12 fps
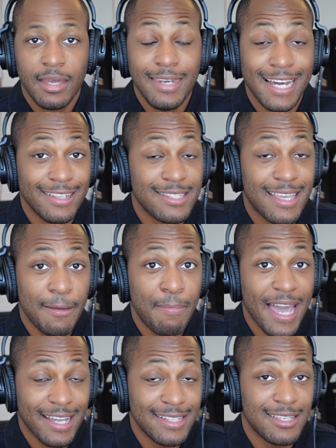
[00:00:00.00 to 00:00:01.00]
Now let's get
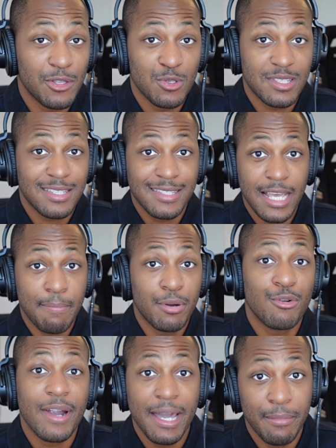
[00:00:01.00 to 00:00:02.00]
back into those set
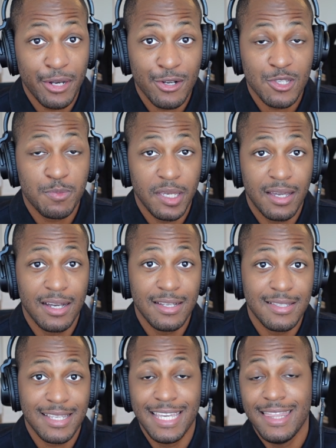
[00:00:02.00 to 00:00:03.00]
parameters,
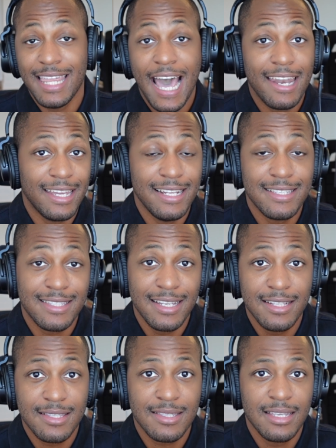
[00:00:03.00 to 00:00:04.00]
because in that
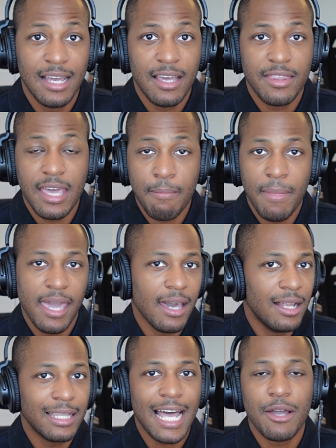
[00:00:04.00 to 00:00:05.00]
instance, they may
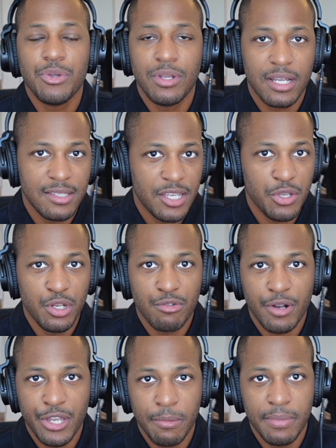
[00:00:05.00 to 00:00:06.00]
allow you to continue to
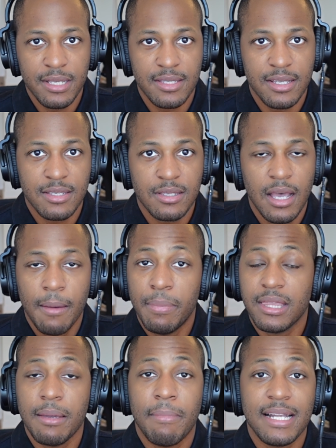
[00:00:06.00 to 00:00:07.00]
run your business,
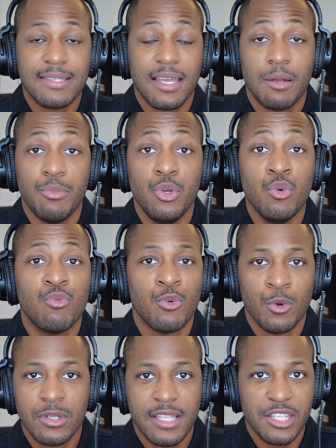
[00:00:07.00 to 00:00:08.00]
but they might set up new
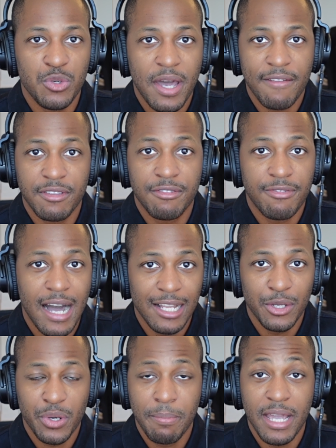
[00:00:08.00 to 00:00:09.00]
rules that you have to
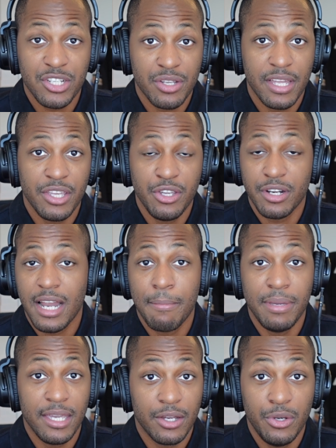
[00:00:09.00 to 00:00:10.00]
follow to make sure that you're not
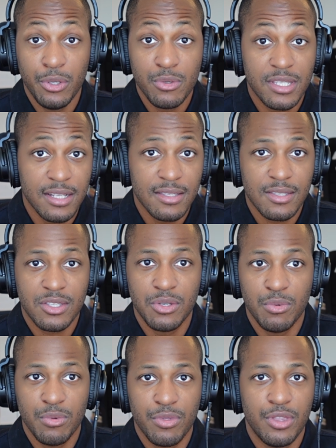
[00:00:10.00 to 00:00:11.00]
being a nuisance
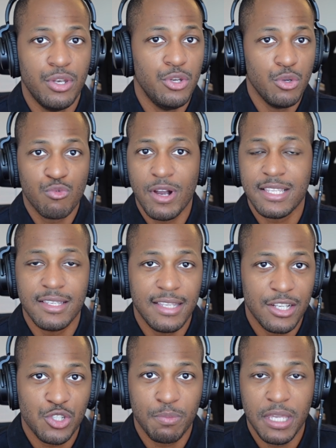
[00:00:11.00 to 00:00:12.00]
to the new
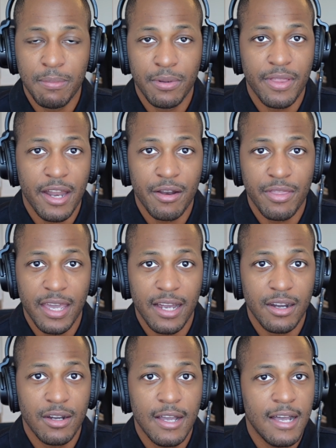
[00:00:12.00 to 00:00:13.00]
residential people that are
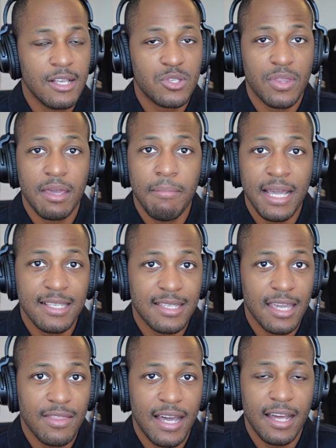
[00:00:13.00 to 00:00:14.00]
there. So they may
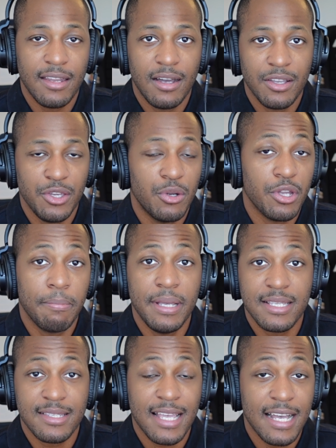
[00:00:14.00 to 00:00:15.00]
say that your
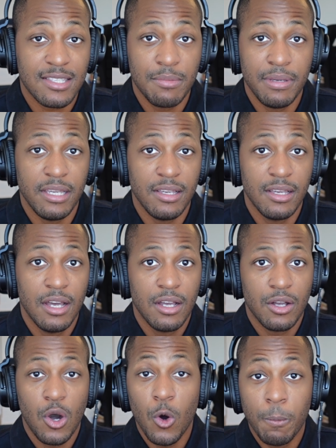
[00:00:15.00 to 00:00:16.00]
business has to be
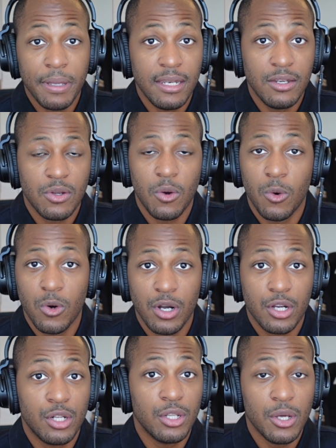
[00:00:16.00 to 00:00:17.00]
opened or
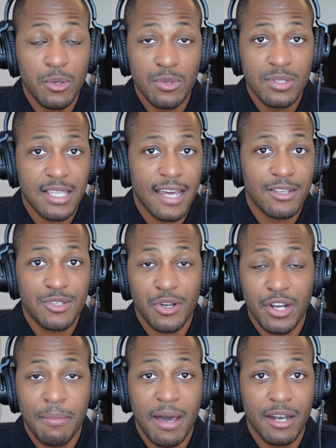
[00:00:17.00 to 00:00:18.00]
closed at a
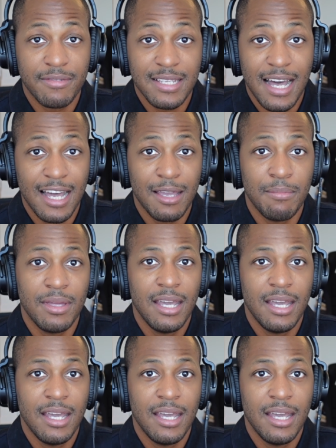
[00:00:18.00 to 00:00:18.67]
certain amount of time.